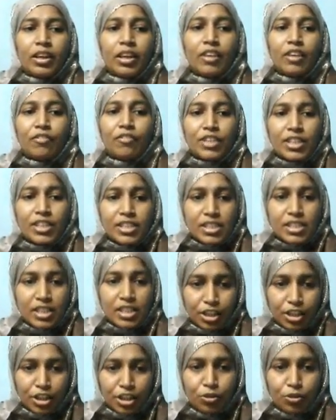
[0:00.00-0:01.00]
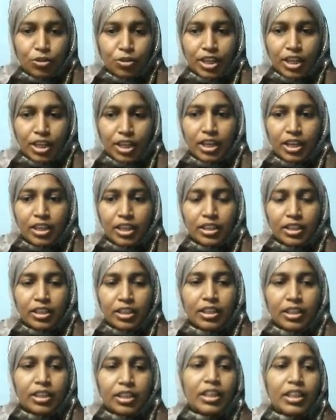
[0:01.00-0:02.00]
If it is 32
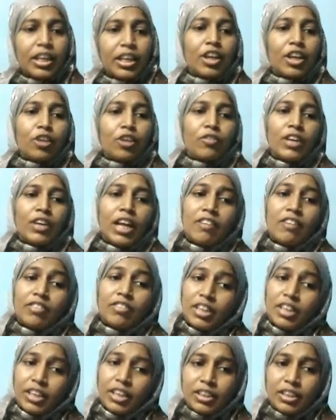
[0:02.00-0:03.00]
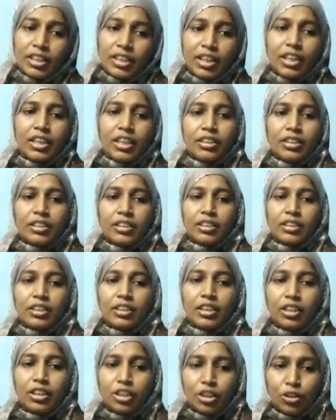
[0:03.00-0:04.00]
here you will have 33.
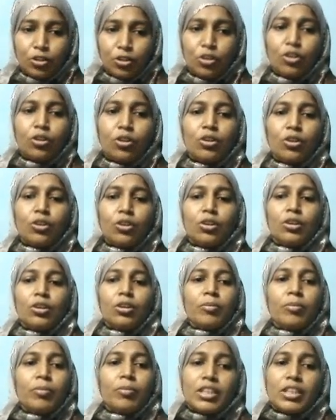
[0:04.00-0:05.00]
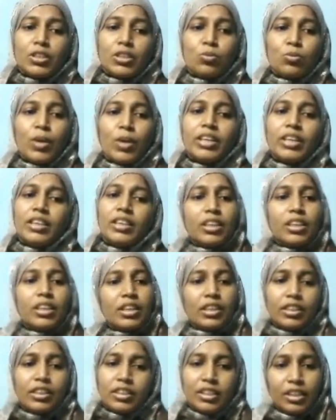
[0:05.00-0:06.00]
32 plus 1,
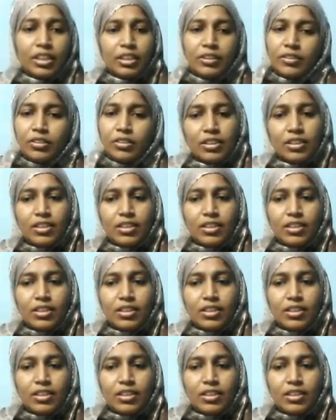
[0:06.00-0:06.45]
33.